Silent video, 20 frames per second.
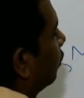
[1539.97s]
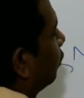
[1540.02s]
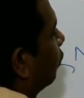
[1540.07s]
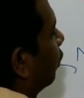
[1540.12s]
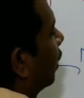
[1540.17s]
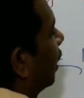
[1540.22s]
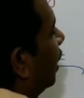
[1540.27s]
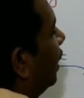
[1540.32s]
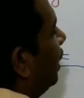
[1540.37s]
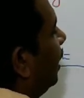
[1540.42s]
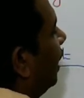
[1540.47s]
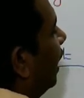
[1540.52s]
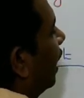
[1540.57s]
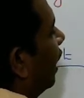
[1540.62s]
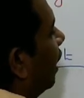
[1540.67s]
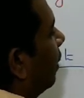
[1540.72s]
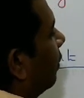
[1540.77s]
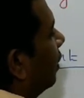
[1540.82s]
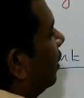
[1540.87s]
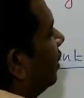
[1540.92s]
for any
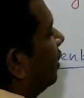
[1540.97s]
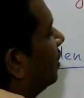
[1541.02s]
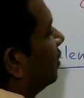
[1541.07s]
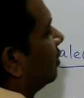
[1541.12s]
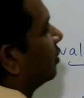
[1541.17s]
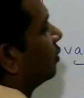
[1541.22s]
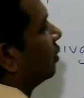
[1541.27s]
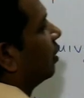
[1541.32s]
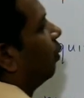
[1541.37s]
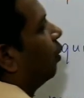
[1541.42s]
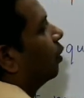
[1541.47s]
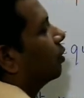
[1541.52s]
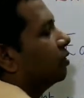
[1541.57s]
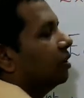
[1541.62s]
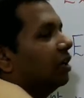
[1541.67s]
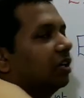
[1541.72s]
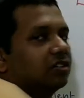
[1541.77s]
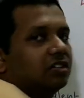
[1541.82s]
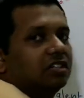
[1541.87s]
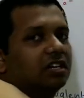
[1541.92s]
element its
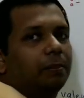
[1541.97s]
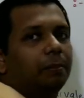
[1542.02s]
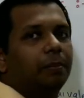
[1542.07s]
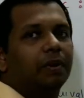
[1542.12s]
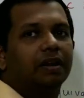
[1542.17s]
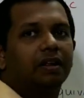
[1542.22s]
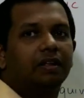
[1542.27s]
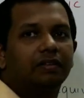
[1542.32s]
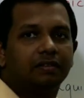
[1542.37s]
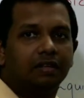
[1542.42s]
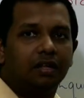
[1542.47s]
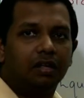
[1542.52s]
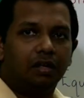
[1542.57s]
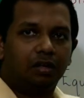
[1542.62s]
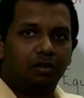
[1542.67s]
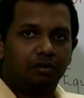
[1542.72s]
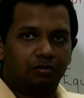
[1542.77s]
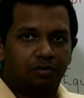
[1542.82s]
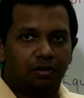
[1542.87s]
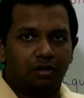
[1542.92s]
oxidation number is
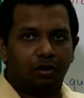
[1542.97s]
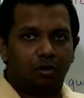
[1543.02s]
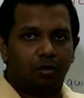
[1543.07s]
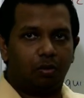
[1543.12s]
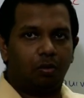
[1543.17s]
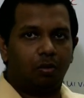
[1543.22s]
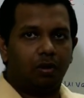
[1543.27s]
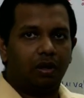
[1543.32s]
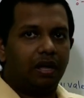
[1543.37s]
0